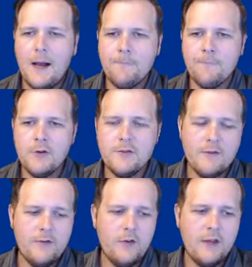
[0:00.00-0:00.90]
First
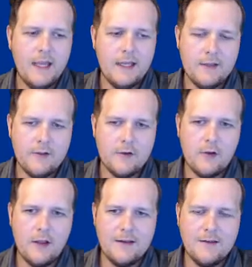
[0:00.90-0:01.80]
off, if you can get the
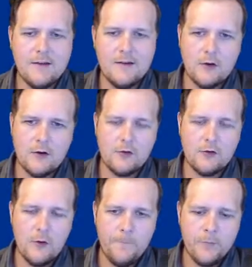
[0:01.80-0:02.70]
underlying disease under
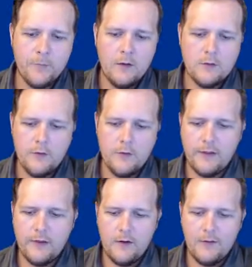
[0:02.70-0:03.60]
control, so if
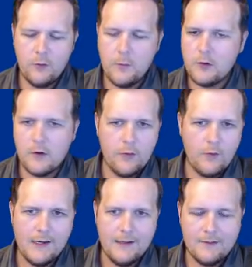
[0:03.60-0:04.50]
they have rheumatoid
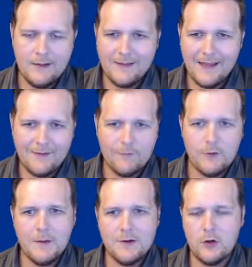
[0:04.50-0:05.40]
arthritis, get that
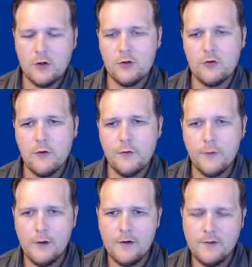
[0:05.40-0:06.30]
inflammation under control
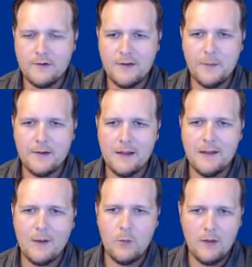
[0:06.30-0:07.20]
first systemically,
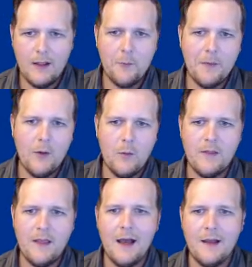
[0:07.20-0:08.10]
and that will help out
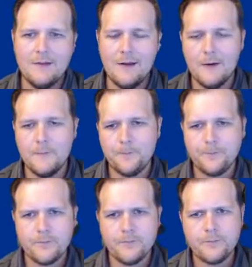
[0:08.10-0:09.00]
with the eyes there.
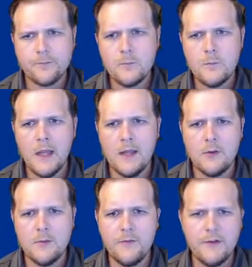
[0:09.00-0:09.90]
In
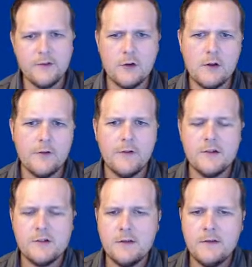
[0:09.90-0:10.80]
terms of physical
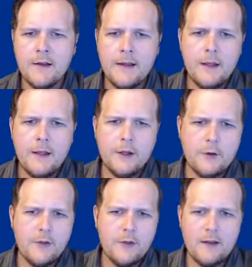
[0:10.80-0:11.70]
interventions, you can
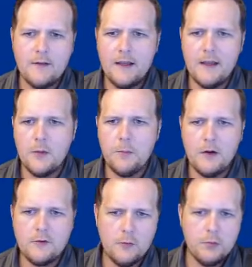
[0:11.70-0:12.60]
do things like
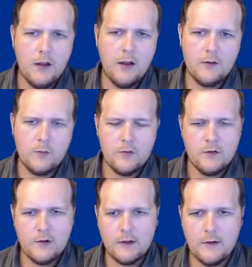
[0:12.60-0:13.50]
punctal plugs,
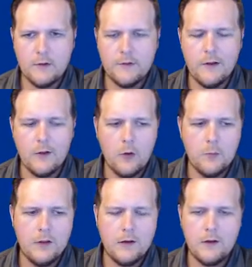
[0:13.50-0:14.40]
which is like a little
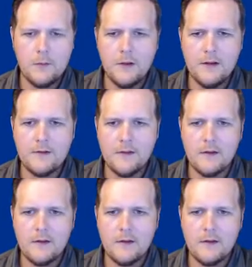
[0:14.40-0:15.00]
silicone plug you can place in the